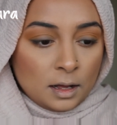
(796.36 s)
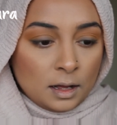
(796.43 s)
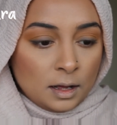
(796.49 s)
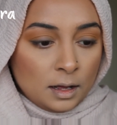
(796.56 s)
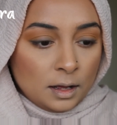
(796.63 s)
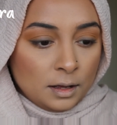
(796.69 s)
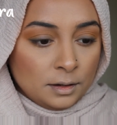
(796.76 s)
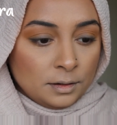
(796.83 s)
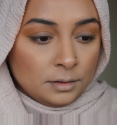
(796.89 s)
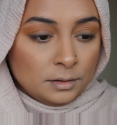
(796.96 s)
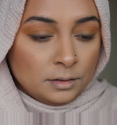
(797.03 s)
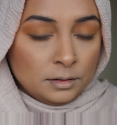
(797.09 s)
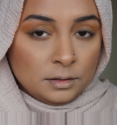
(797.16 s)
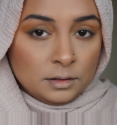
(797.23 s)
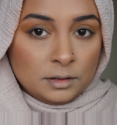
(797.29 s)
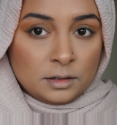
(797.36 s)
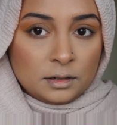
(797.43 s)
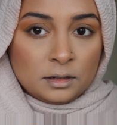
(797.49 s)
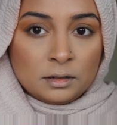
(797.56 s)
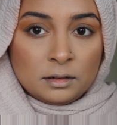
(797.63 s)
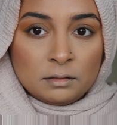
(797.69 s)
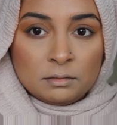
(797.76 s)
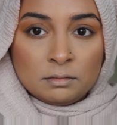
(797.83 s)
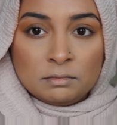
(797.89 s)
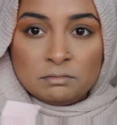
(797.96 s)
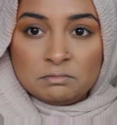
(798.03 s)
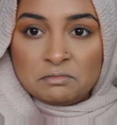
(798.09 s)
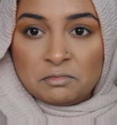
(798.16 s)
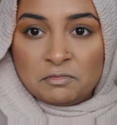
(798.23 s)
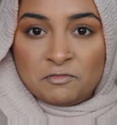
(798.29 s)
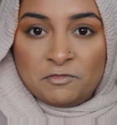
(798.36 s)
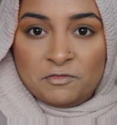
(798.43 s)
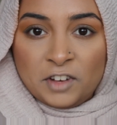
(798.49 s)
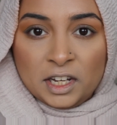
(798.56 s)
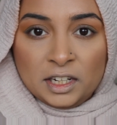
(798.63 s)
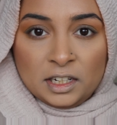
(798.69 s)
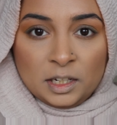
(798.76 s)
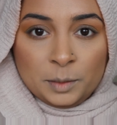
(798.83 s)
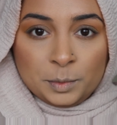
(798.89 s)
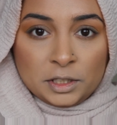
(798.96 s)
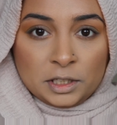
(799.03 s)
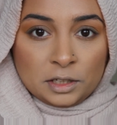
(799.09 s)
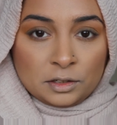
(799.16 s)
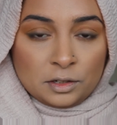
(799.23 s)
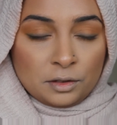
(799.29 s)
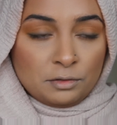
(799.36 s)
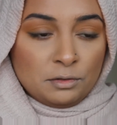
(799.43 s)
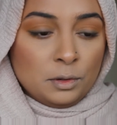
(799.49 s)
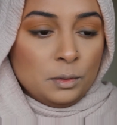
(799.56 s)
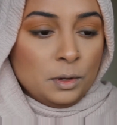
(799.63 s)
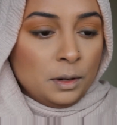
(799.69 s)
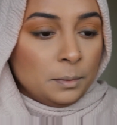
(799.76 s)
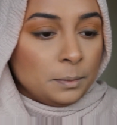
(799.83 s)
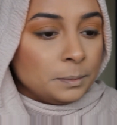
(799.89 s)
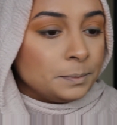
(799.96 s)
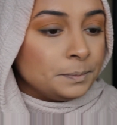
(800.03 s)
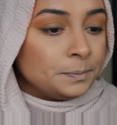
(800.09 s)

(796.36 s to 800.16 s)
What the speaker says: and find a lipstick to throw on.